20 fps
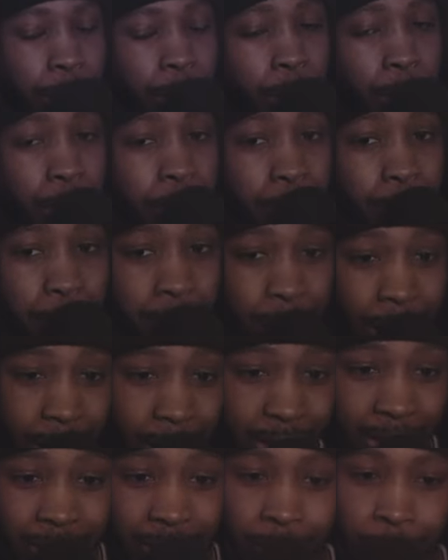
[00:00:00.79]
Man, we
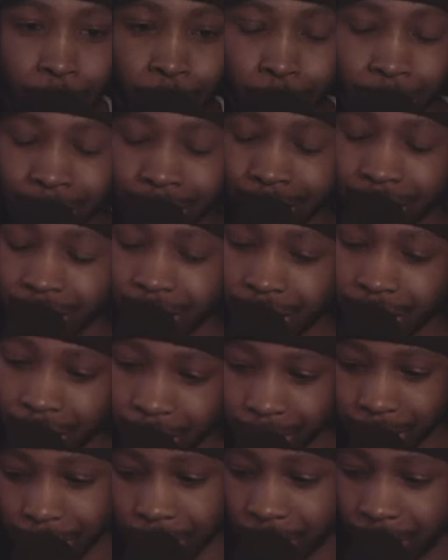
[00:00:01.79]
back with
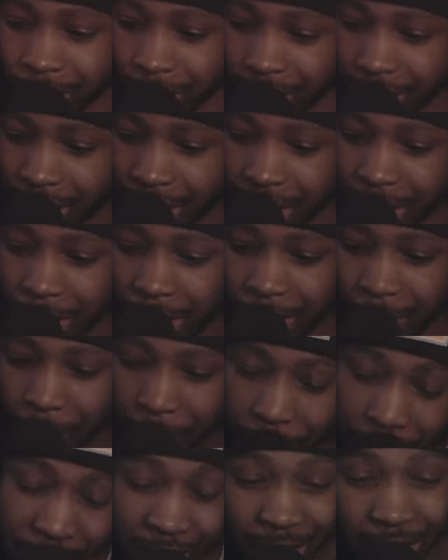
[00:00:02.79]
another
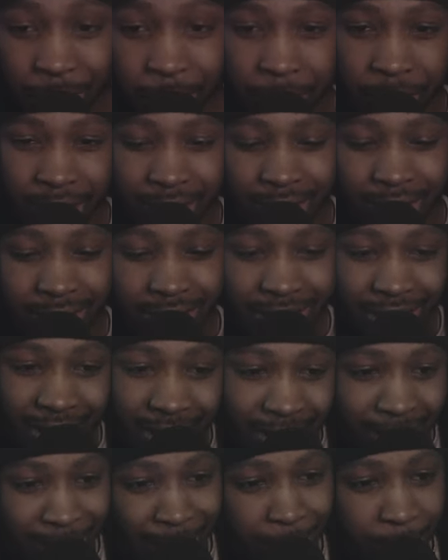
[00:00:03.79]
video, man.
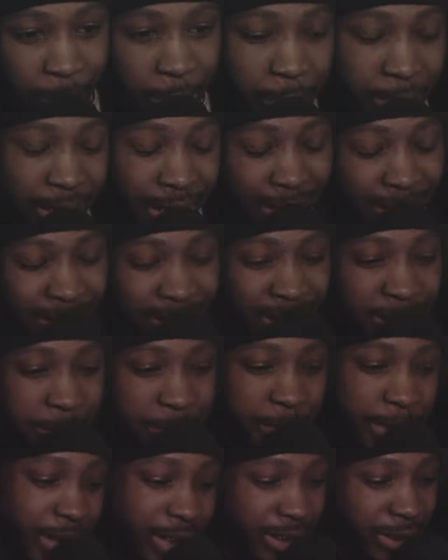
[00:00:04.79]
Today, bro, we got a
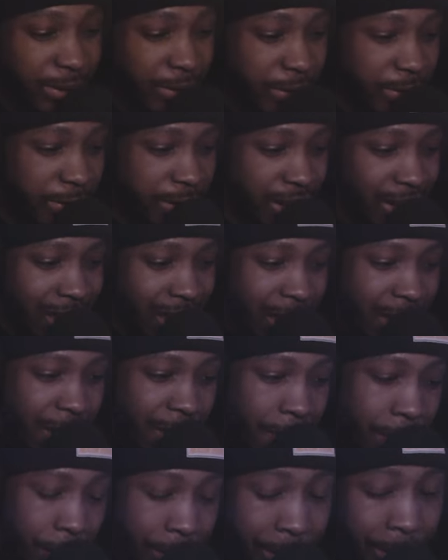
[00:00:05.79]
special
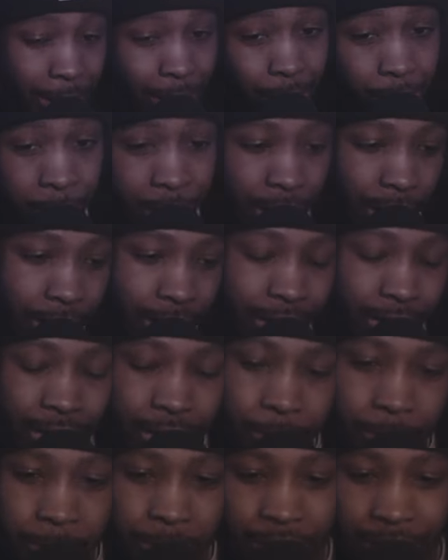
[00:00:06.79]
video, man. I
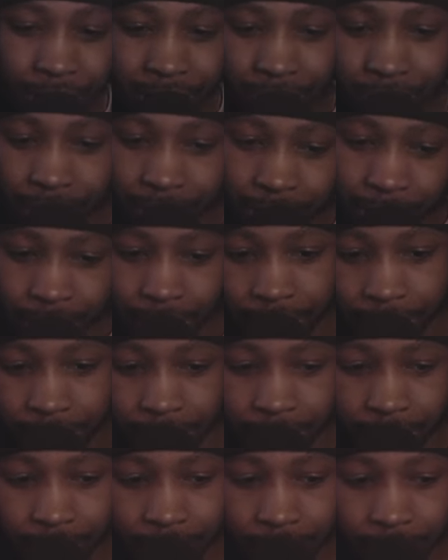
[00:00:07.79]
didn't really get
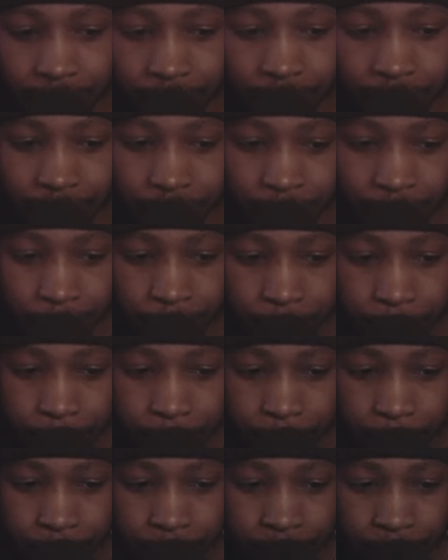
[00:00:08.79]
to,
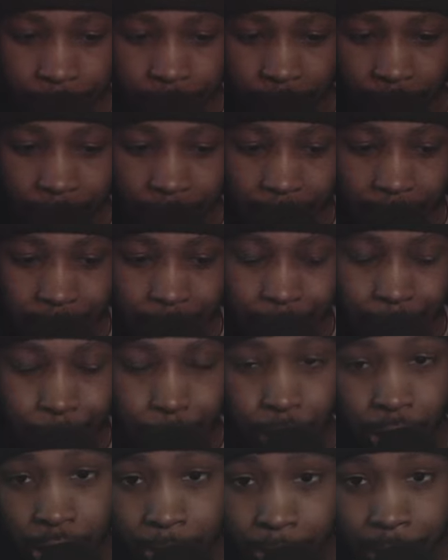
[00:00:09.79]
um, like
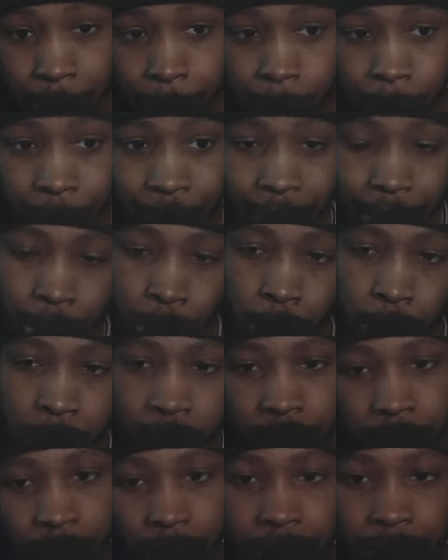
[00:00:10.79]
stream it. So
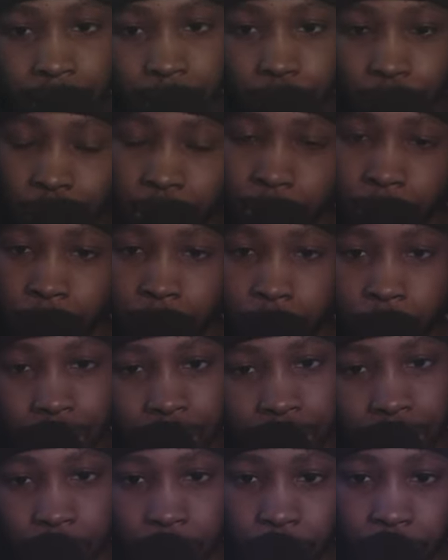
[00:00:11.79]
since I didn't stream it, man, we
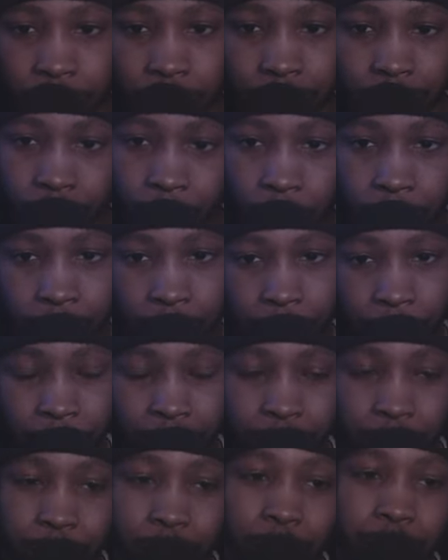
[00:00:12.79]
just gonna throw it up on
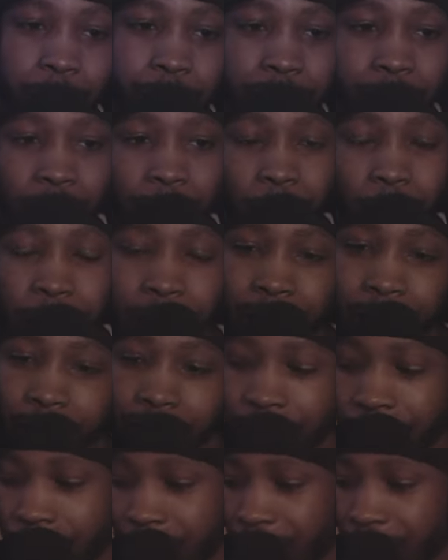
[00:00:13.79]
the YouTube video, man.